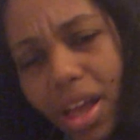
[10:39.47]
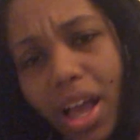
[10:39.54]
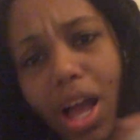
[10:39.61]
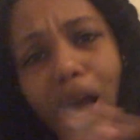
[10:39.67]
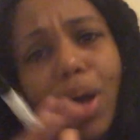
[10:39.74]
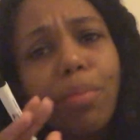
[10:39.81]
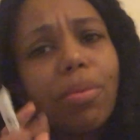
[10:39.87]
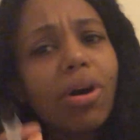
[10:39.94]
I
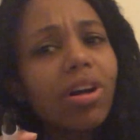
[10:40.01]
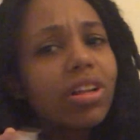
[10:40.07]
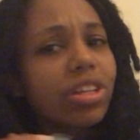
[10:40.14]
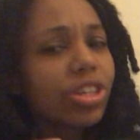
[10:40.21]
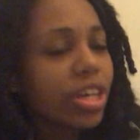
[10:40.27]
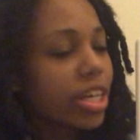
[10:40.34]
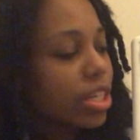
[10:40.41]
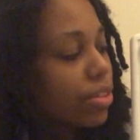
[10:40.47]

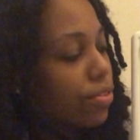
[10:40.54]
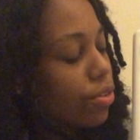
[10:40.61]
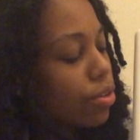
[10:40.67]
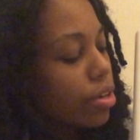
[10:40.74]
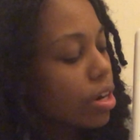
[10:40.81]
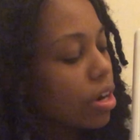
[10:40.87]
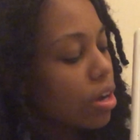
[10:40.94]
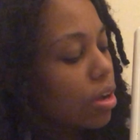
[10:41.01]
apologize
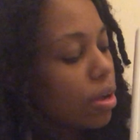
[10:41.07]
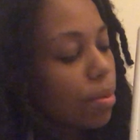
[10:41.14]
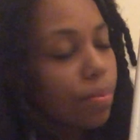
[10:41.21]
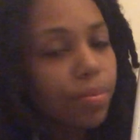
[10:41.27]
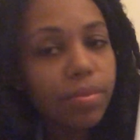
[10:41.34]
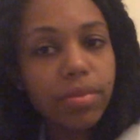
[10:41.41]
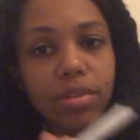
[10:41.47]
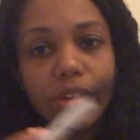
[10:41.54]
for
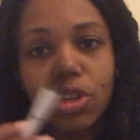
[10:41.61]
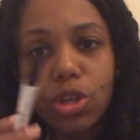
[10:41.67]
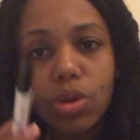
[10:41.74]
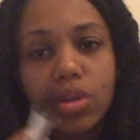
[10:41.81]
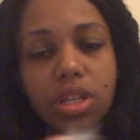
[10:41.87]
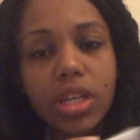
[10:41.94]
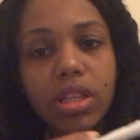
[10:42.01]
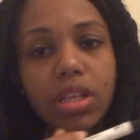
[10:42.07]

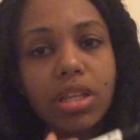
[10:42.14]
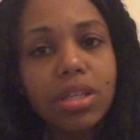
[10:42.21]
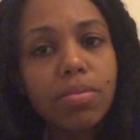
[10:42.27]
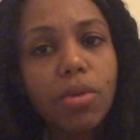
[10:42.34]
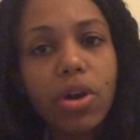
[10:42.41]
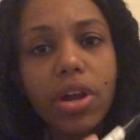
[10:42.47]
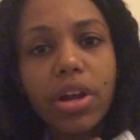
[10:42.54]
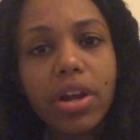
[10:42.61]
using this
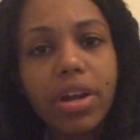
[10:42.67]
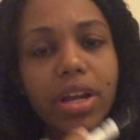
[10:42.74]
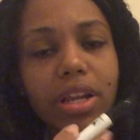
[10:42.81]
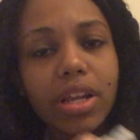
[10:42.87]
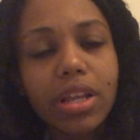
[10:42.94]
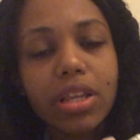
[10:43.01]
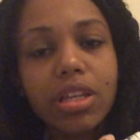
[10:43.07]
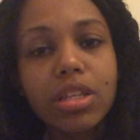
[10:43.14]
marker
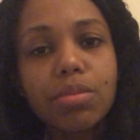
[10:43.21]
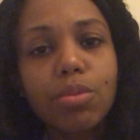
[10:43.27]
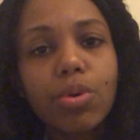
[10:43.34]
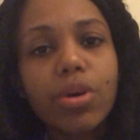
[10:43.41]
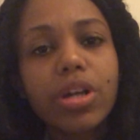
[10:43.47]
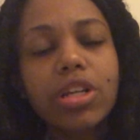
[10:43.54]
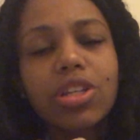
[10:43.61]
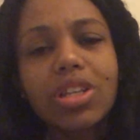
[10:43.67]
and this
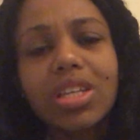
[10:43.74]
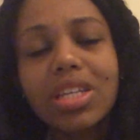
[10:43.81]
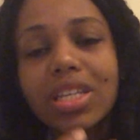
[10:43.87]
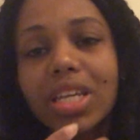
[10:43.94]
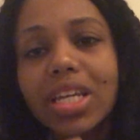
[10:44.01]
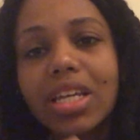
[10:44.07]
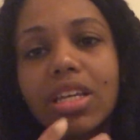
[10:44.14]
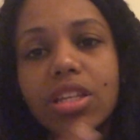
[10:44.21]
board. This is
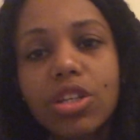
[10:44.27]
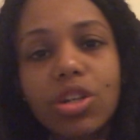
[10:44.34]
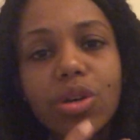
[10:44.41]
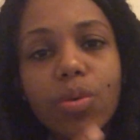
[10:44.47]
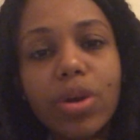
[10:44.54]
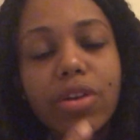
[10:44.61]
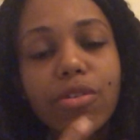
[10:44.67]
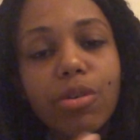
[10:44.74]
an easier
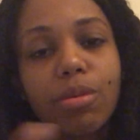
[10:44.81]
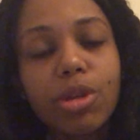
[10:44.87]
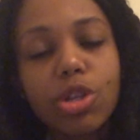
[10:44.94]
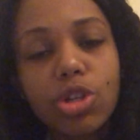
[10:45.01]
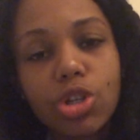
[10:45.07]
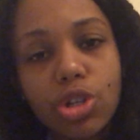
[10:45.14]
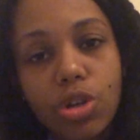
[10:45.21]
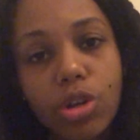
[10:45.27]
way for me to
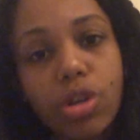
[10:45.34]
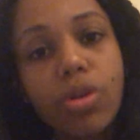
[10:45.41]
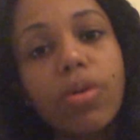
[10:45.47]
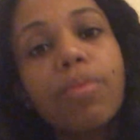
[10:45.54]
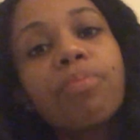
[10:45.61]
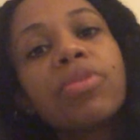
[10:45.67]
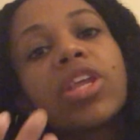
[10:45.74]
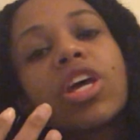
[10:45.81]
show you.
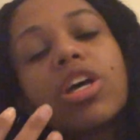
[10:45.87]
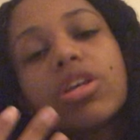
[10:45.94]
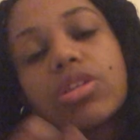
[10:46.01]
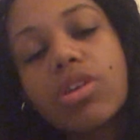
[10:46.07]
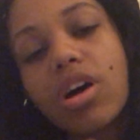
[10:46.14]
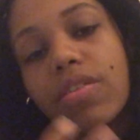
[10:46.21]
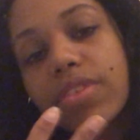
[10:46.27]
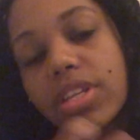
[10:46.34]
So
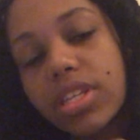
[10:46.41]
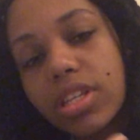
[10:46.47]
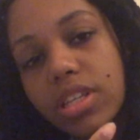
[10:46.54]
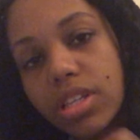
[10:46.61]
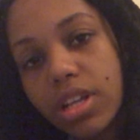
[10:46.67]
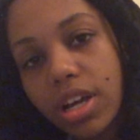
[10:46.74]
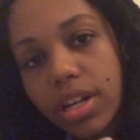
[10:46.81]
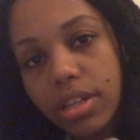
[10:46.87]
obviously it's
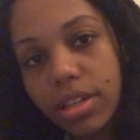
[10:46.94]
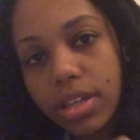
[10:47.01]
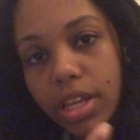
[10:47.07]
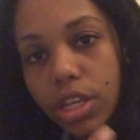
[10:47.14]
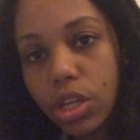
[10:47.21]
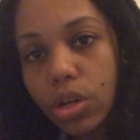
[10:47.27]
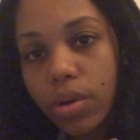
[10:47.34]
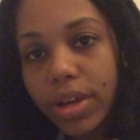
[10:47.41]
not,
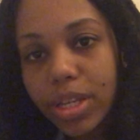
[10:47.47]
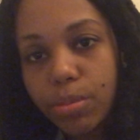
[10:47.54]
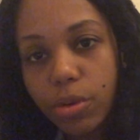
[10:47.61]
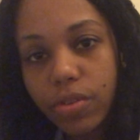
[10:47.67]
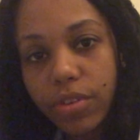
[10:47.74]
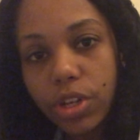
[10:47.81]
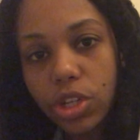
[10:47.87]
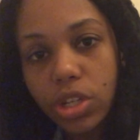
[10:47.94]
you know, as
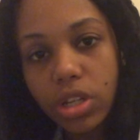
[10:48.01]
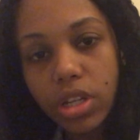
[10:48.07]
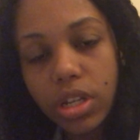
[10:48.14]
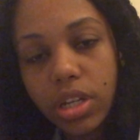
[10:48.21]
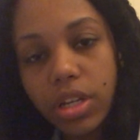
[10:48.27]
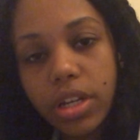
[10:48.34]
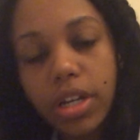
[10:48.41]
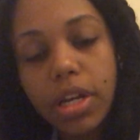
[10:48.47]
professionally
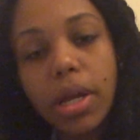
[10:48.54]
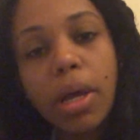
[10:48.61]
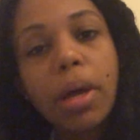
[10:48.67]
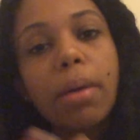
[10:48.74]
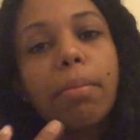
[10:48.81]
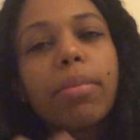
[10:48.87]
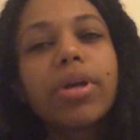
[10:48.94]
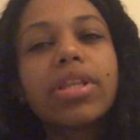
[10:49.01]
done,
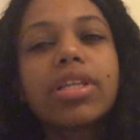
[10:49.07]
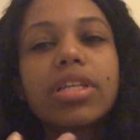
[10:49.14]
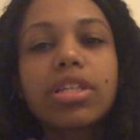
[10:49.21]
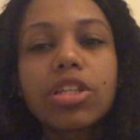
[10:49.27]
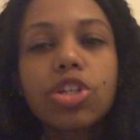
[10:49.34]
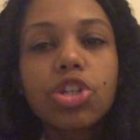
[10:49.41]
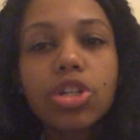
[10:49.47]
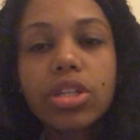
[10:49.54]
but this
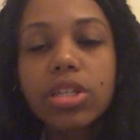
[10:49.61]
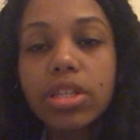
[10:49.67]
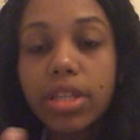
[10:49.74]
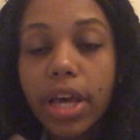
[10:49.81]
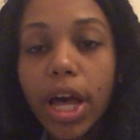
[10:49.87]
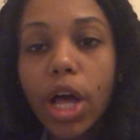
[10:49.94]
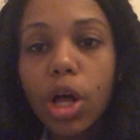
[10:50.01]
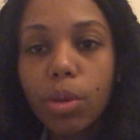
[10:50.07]
is just to
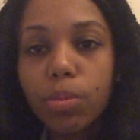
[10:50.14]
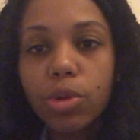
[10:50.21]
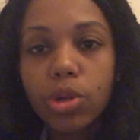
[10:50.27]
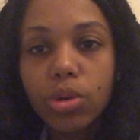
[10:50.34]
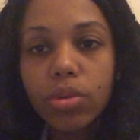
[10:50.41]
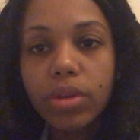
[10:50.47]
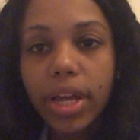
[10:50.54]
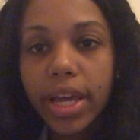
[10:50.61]
help
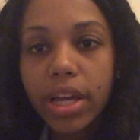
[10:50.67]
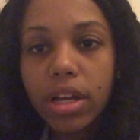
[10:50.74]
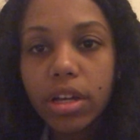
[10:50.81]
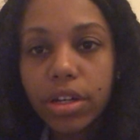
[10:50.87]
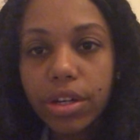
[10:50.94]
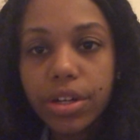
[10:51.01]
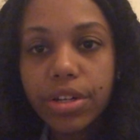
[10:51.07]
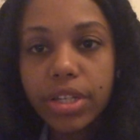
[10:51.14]
you like
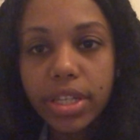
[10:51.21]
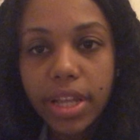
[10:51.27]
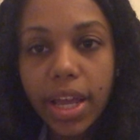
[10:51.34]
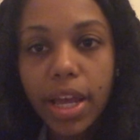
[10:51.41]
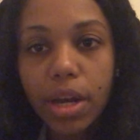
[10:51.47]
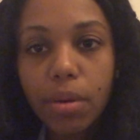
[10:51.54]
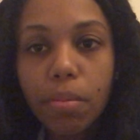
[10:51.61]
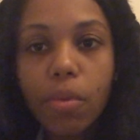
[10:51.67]

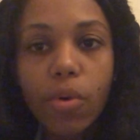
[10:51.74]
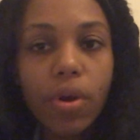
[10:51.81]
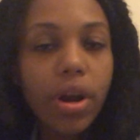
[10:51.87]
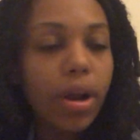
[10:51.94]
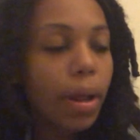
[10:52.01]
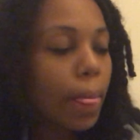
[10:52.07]
understand more.